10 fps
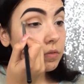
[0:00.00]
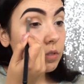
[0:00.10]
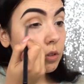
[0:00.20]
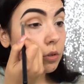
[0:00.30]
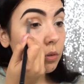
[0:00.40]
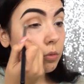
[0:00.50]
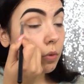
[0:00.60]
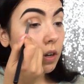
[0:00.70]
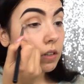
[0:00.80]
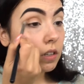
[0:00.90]
You don't
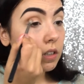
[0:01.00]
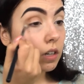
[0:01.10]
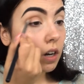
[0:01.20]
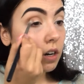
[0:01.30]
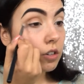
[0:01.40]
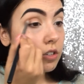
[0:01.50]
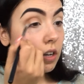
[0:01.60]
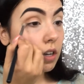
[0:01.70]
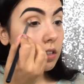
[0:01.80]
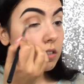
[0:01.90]
want any harsh
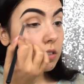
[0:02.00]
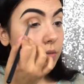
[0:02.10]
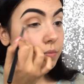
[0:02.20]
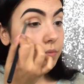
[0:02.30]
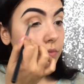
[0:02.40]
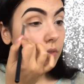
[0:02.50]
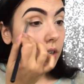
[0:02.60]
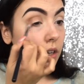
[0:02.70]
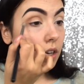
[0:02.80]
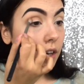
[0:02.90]
lines.
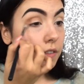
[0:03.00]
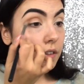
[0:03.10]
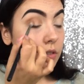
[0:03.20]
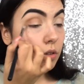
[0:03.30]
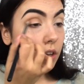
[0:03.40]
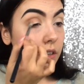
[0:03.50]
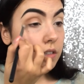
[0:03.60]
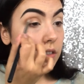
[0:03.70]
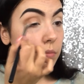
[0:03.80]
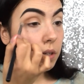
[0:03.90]
And as you
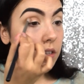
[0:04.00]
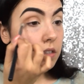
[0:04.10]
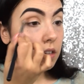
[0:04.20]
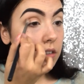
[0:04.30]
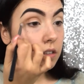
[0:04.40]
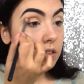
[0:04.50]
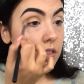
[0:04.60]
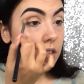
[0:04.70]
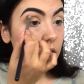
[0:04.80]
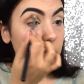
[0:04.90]
can see, because I didn't
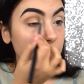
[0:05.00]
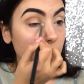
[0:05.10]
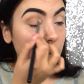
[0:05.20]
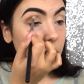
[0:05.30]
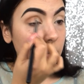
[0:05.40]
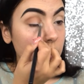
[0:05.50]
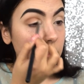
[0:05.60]
set my